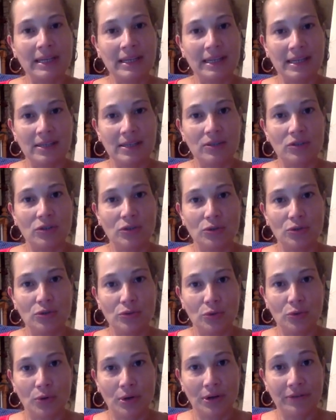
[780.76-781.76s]
into
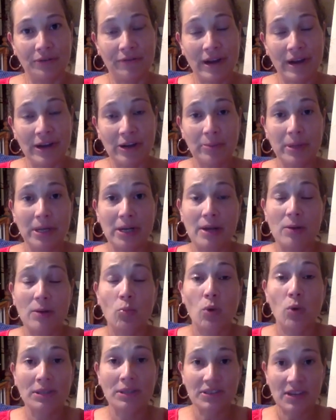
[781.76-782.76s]
your environment and
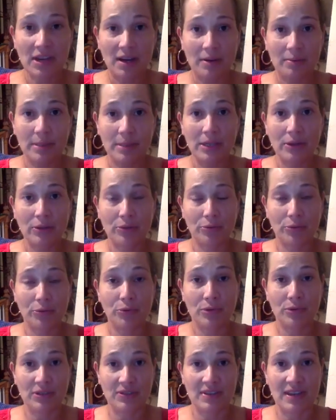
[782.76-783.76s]
what's coming through
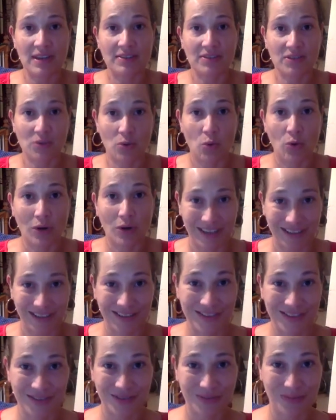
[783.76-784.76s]
the sense
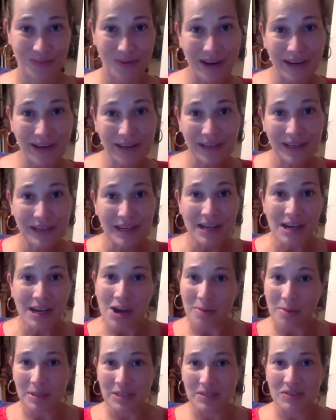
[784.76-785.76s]
organs, right?
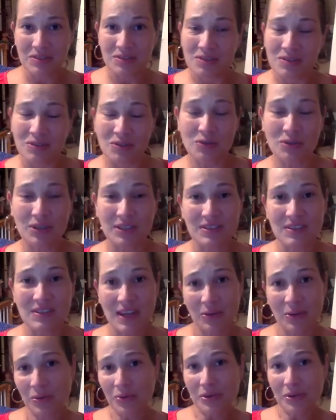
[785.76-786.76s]
I mean, you could
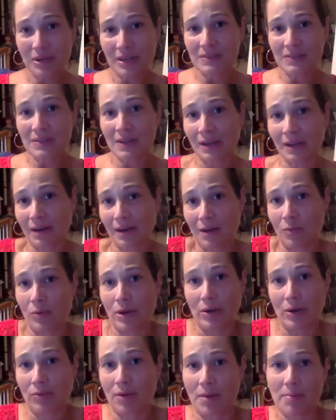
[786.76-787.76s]
say, well, Chris, I
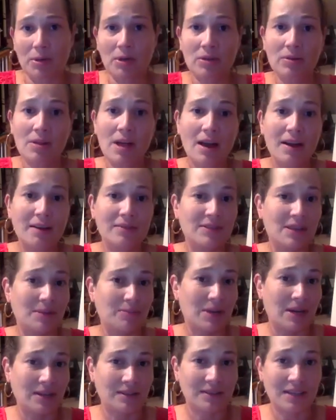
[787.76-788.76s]
wear rubber gloves.
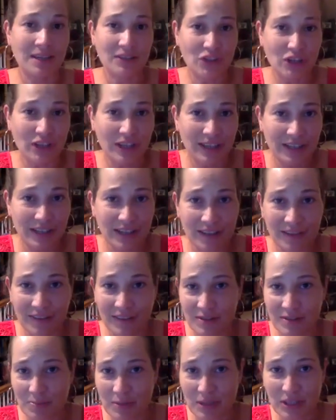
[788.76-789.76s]
I'm not touching any of
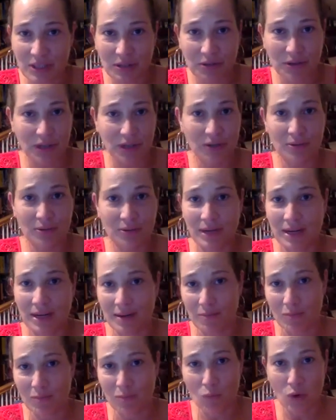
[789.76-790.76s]
this material when
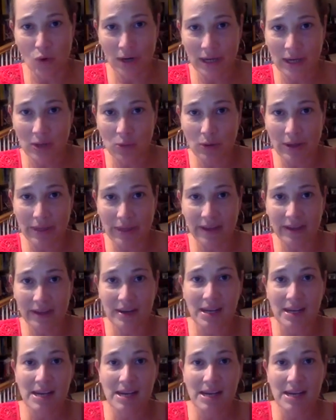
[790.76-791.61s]
I'm working with it.